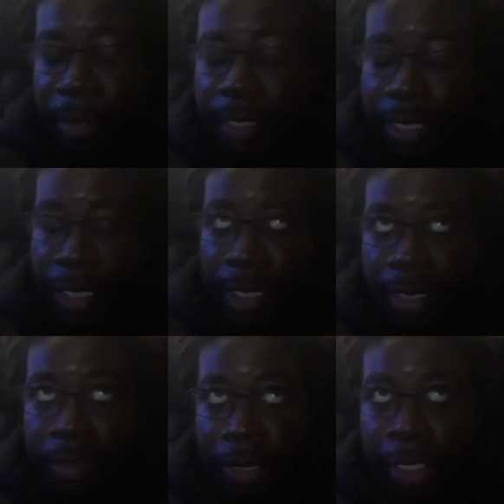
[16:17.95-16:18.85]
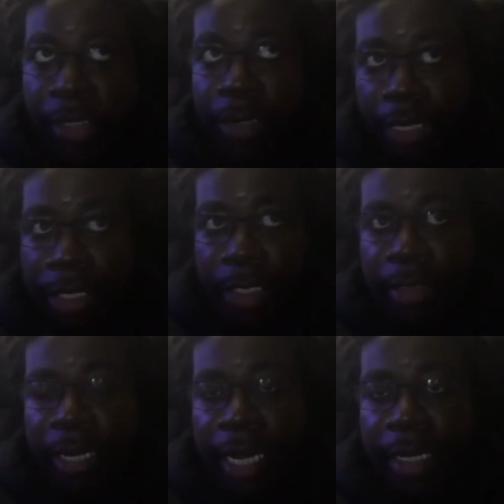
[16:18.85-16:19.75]
I was in the parking garage.
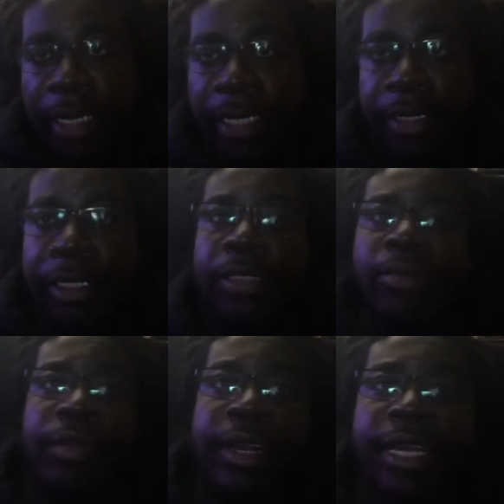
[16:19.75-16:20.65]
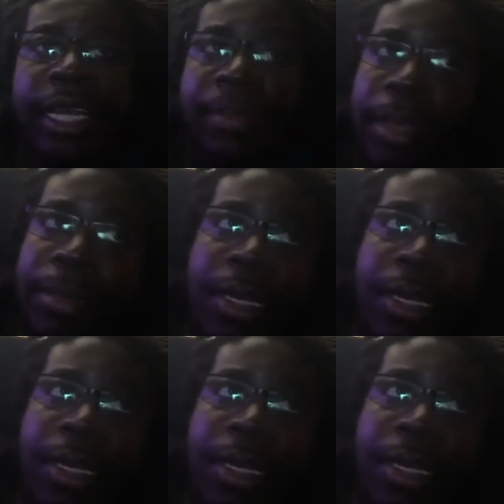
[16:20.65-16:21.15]
I had to cut it because one random guy popped